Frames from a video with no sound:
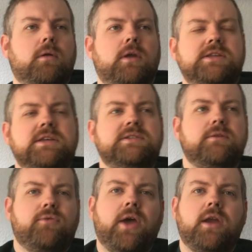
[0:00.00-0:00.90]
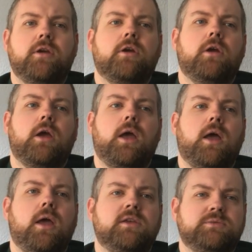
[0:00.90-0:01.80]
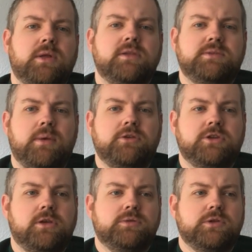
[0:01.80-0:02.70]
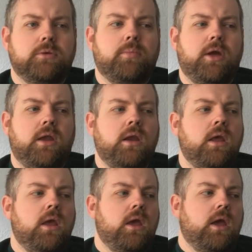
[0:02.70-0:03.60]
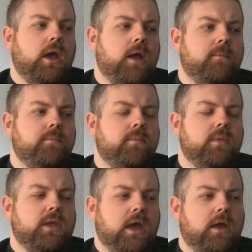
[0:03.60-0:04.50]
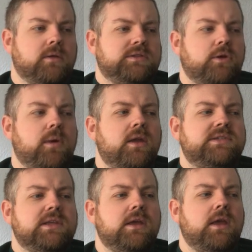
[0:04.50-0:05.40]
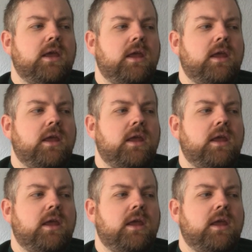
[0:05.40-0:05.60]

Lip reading: a decent fighter, as well as a magic user. But yeah, so it's a